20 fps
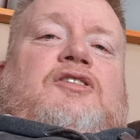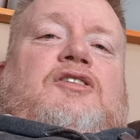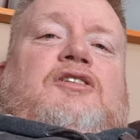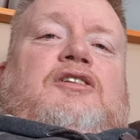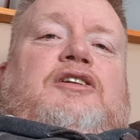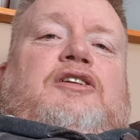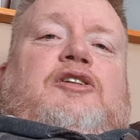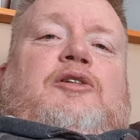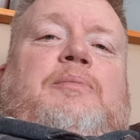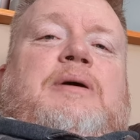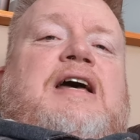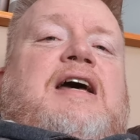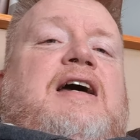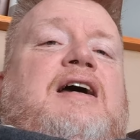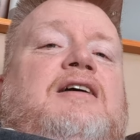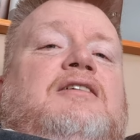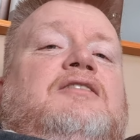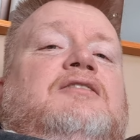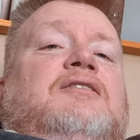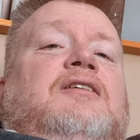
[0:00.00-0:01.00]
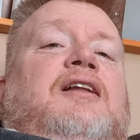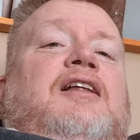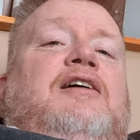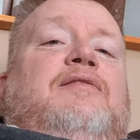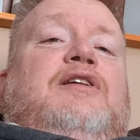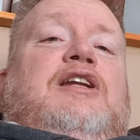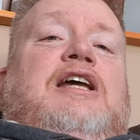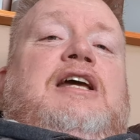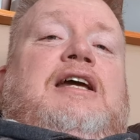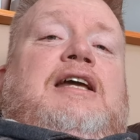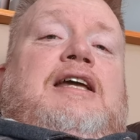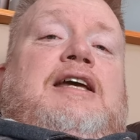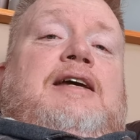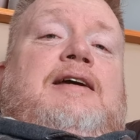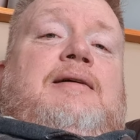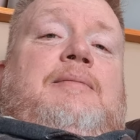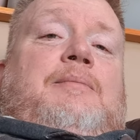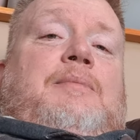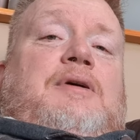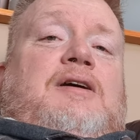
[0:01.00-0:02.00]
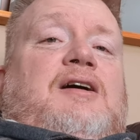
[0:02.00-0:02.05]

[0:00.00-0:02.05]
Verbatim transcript: a little past eleven A M